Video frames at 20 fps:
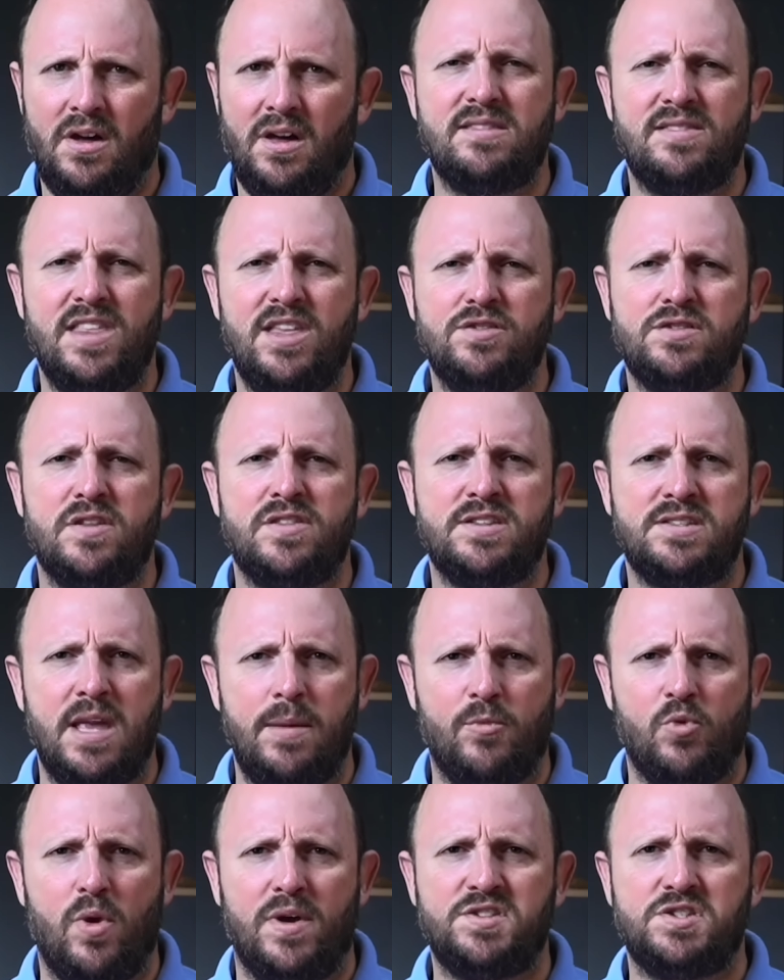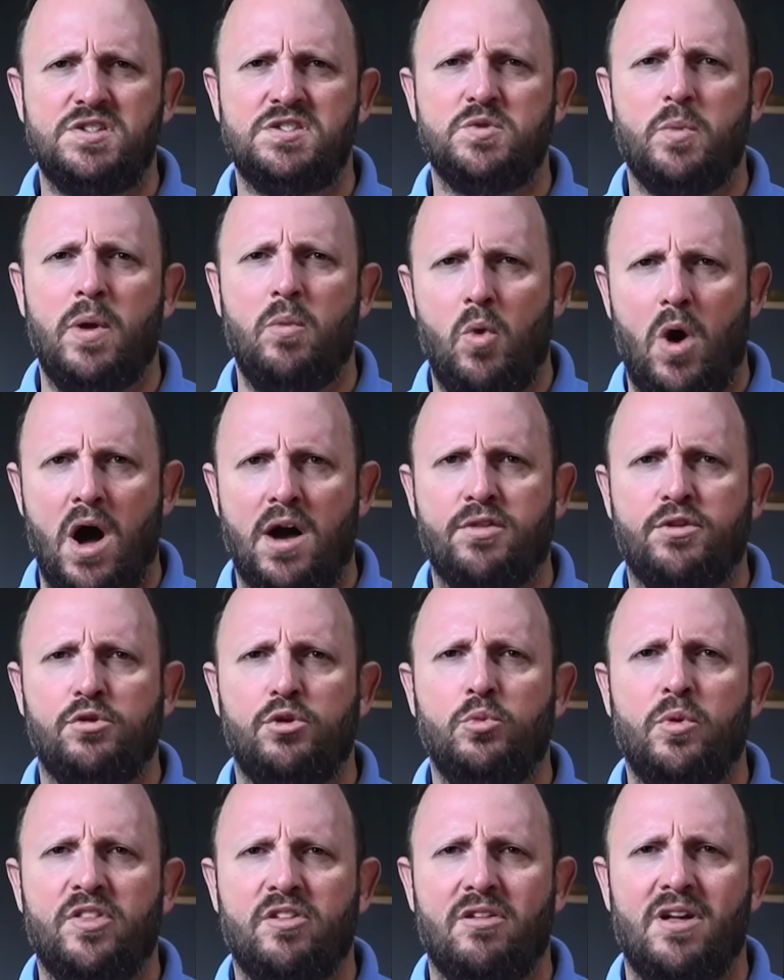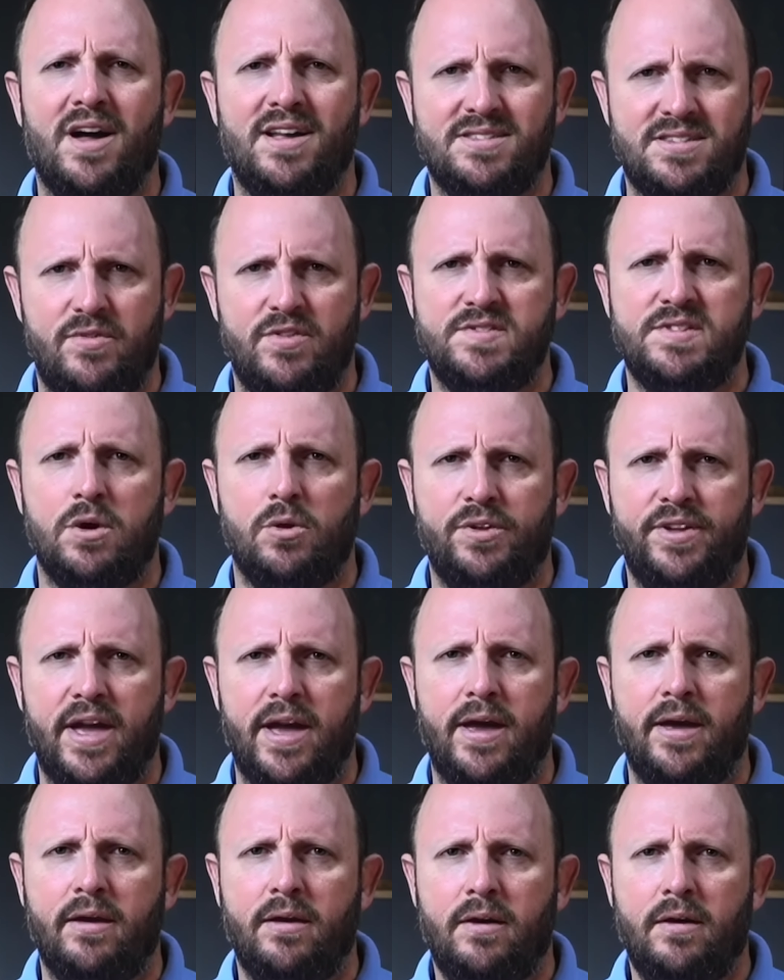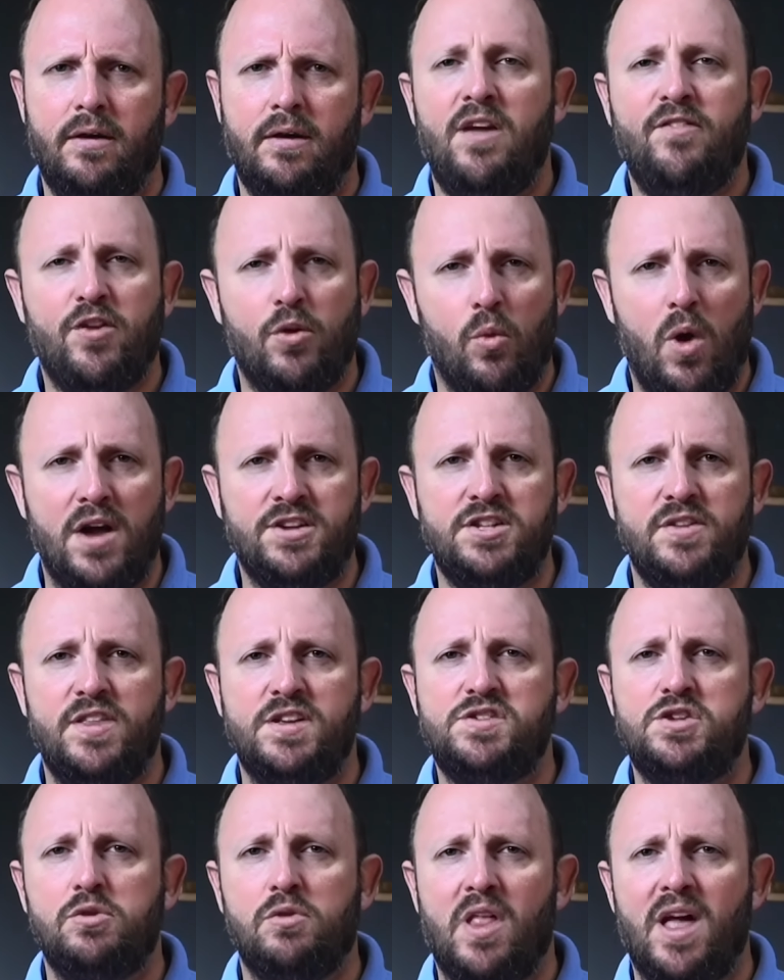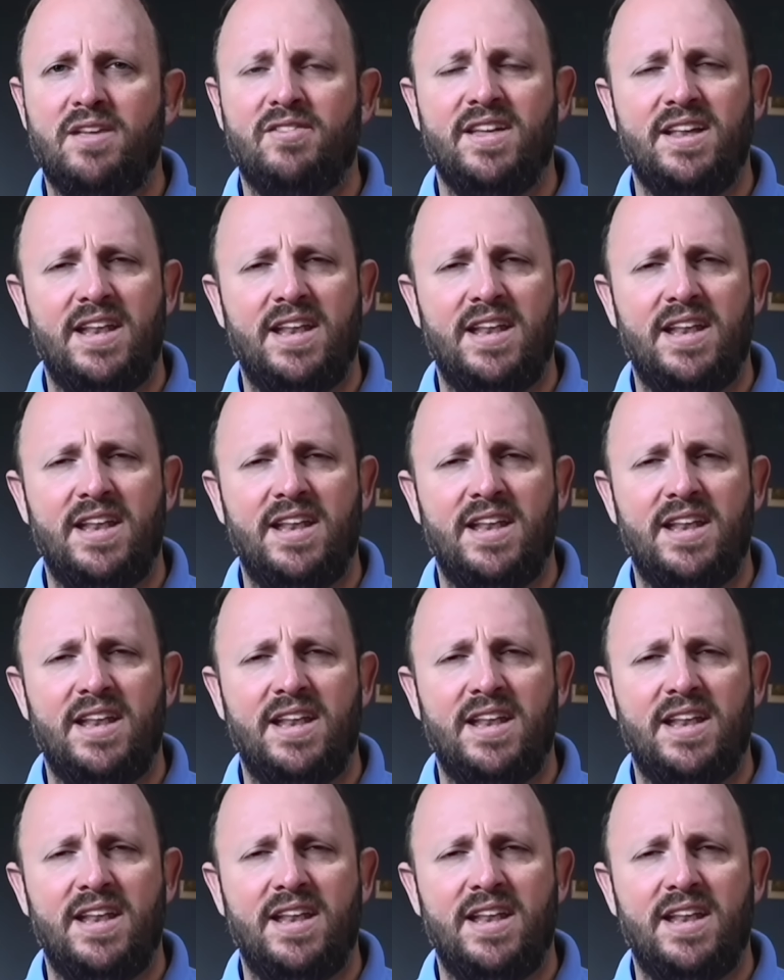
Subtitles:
These are the same questions we walk through with clients every single day. If you're watching this, you're likely